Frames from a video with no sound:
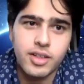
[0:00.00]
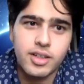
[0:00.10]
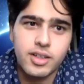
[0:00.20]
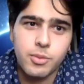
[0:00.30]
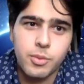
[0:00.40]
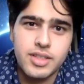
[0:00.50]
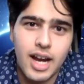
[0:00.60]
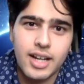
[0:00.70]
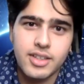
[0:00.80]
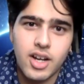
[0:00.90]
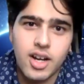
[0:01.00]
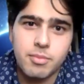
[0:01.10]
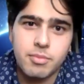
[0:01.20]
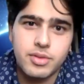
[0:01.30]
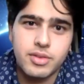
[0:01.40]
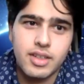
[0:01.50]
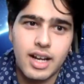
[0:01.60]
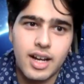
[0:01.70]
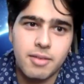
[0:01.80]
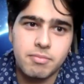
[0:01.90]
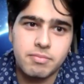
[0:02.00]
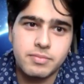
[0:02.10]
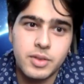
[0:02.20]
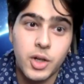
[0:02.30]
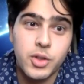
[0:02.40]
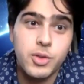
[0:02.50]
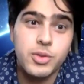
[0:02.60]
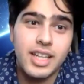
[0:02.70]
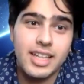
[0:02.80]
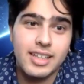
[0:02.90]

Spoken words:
with diatoms, using